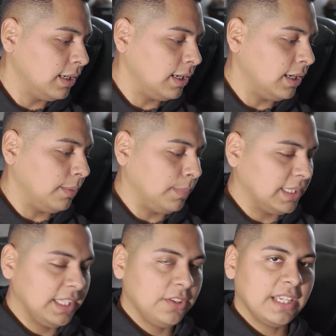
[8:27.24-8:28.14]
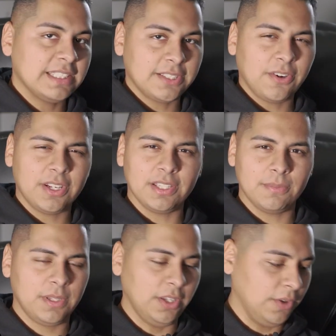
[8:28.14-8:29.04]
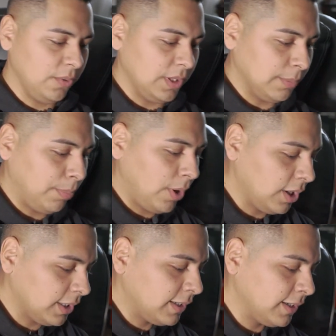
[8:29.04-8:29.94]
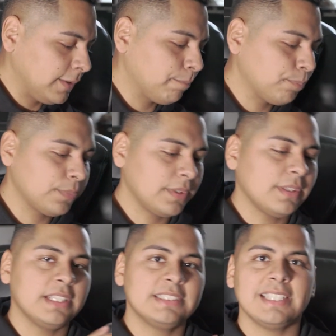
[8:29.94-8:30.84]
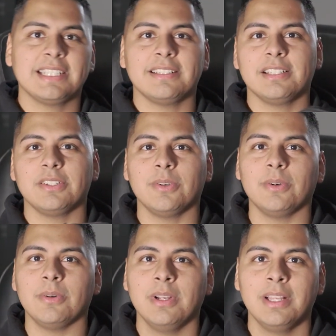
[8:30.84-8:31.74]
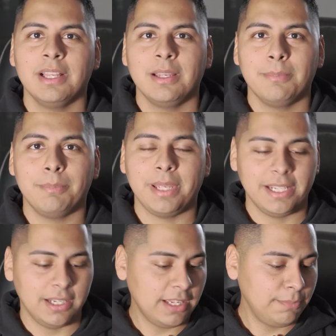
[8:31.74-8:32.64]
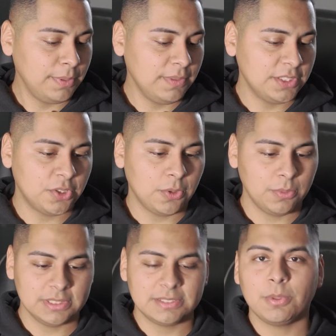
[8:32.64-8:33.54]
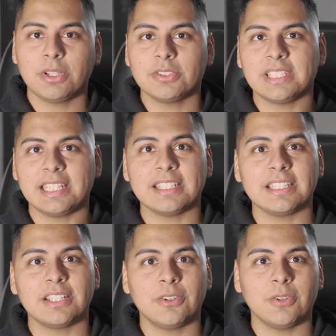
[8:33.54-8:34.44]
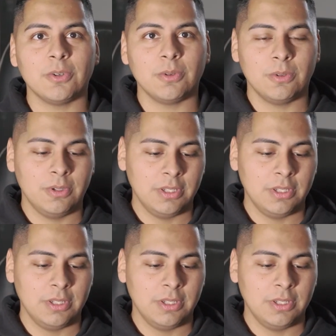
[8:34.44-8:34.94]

I think you guys saw it in the video at the park. It's like a little beta FPV drone. It's one of those like little